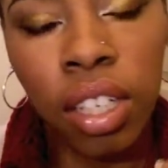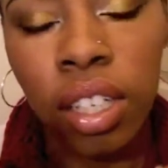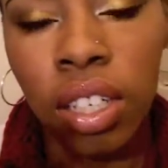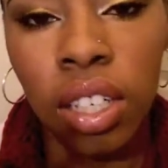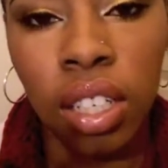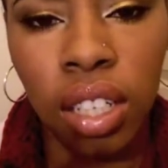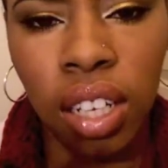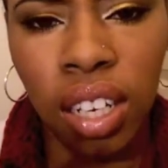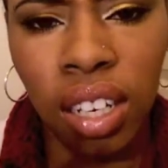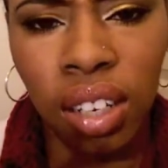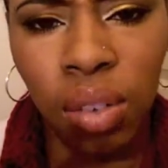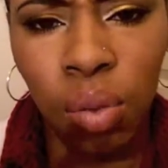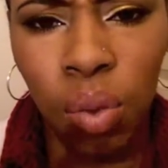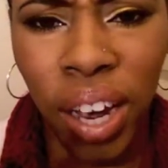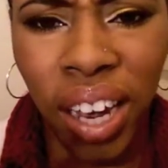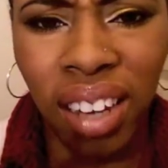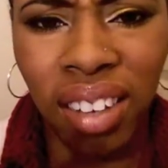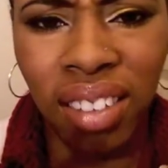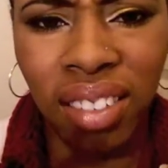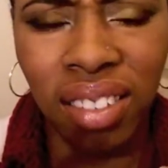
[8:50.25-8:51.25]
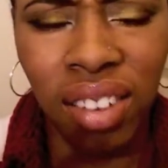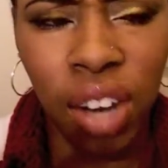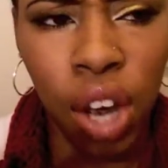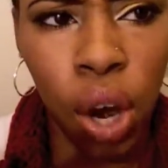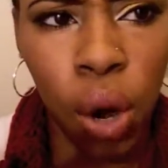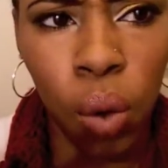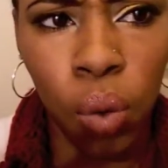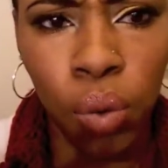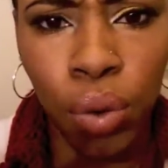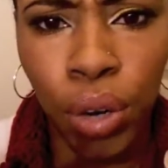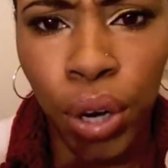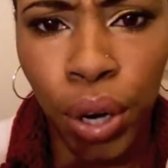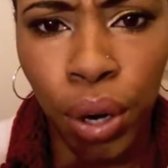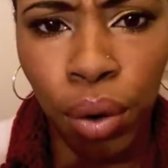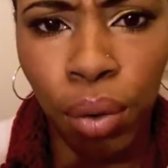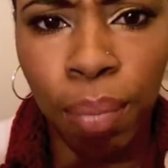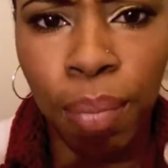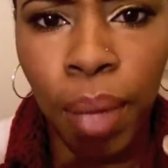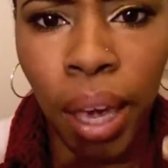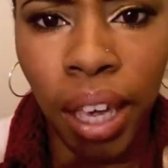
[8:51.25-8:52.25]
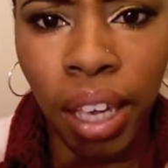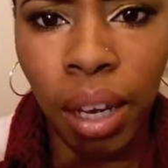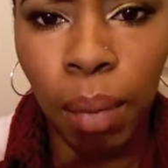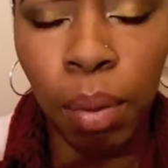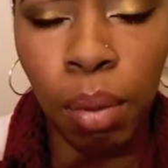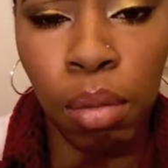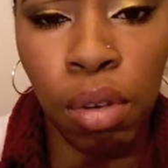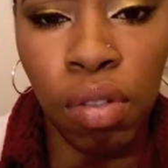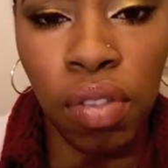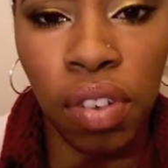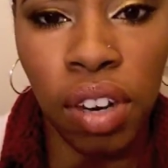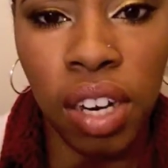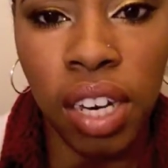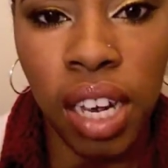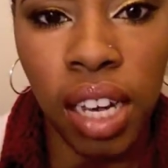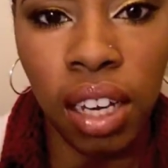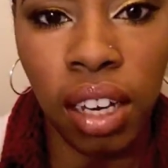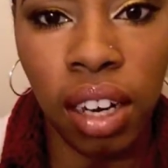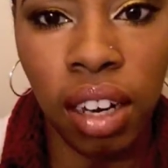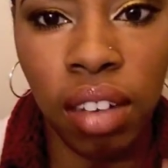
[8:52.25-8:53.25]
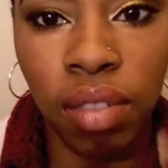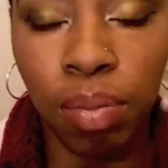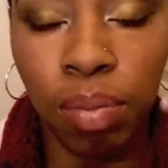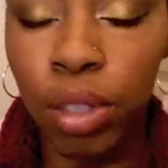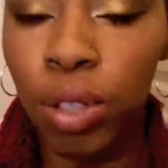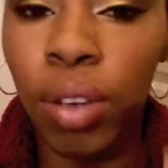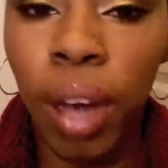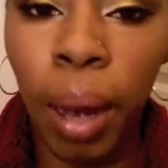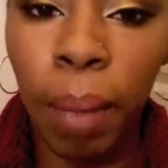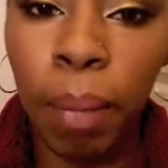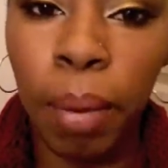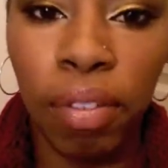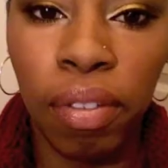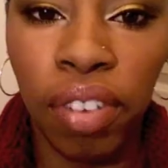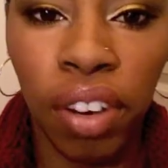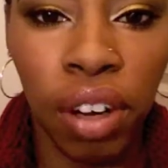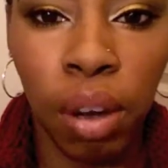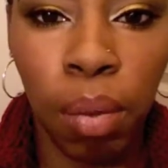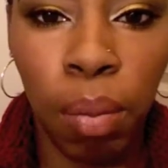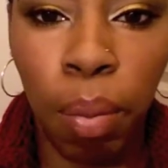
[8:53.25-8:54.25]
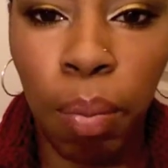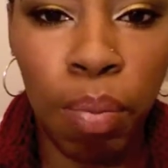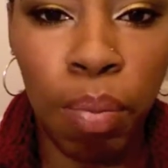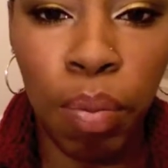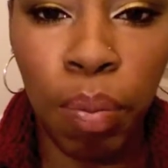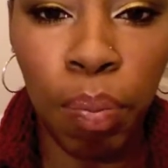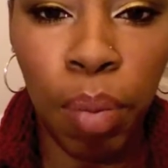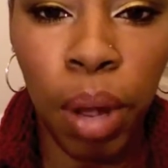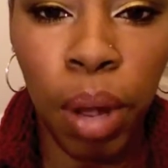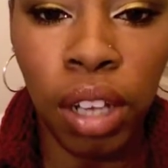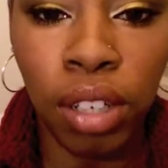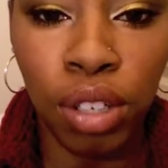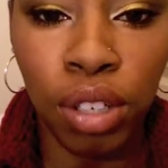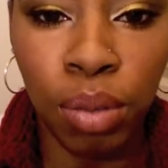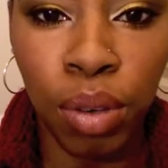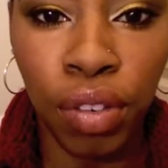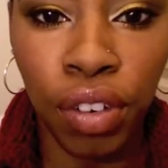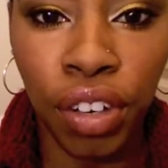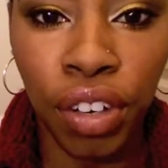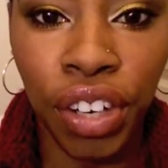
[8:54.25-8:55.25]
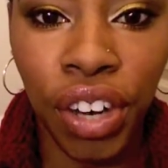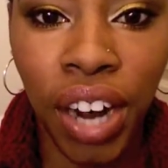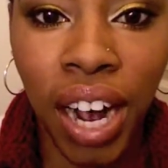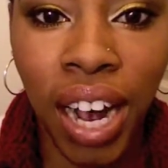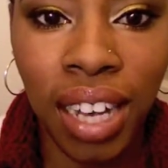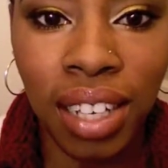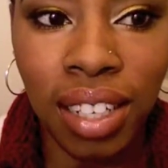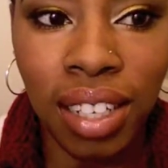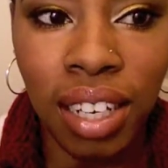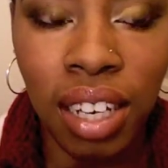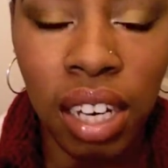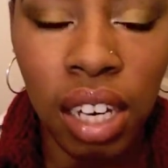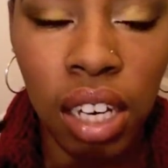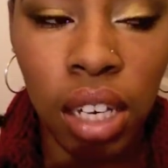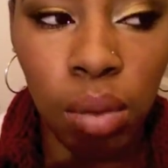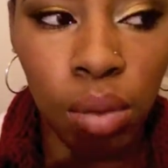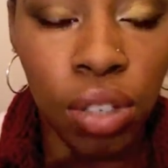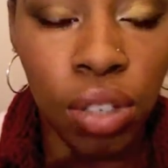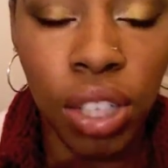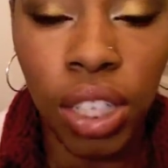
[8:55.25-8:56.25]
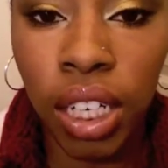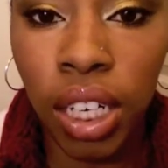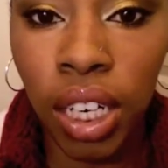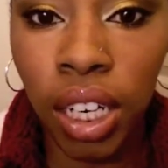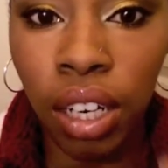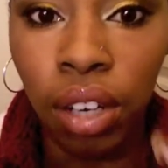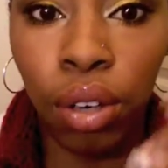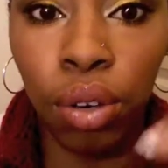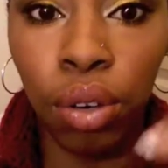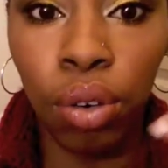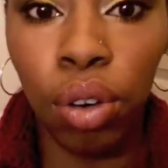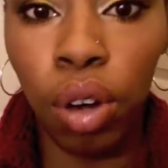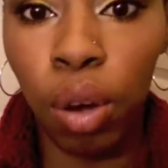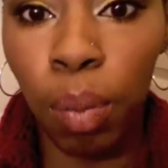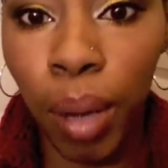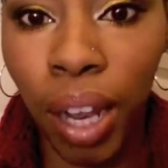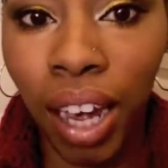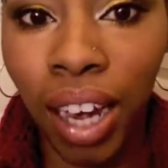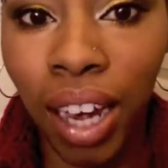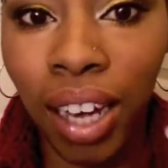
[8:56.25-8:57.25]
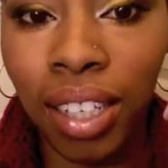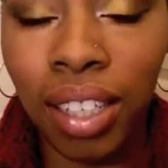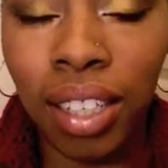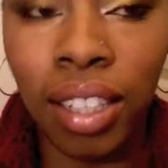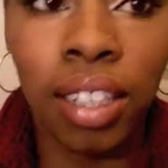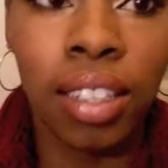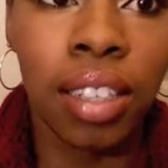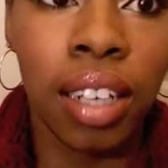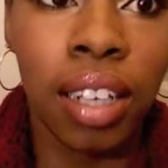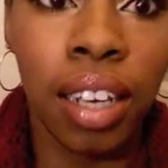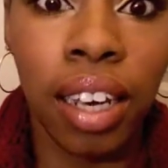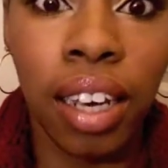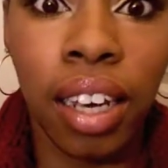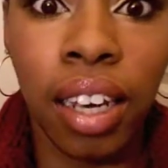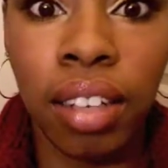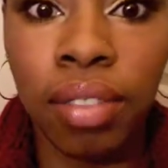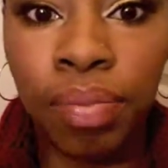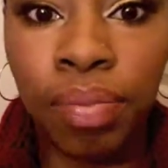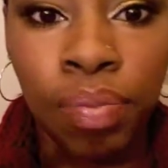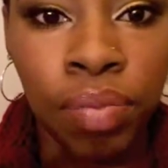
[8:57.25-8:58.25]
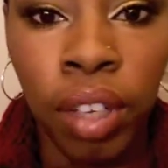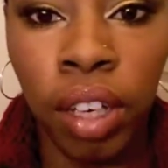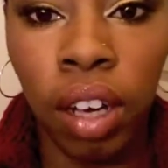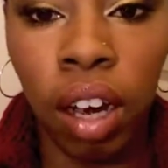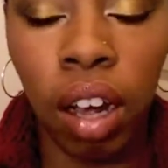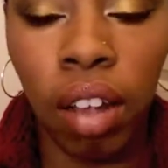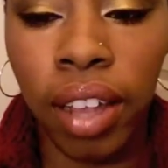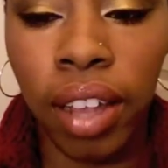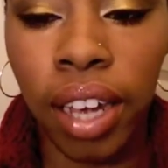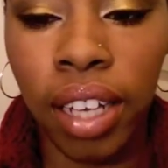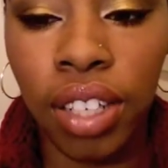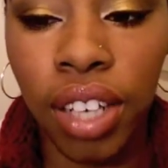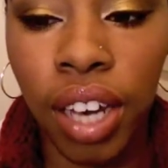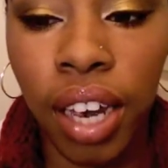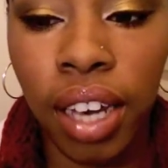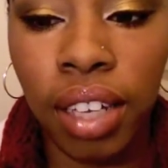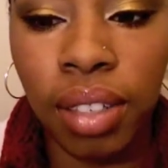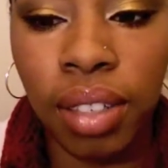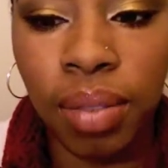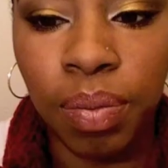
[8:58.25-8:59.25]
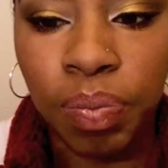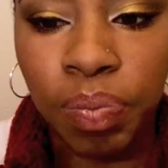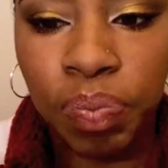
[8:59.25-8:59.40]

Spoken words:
Just kidding. Wait, no. Makeup remover to take it off. Do not put fingernail polish remover on your eyes. It will sting and you'll go blind and then, yeah, all that jazz.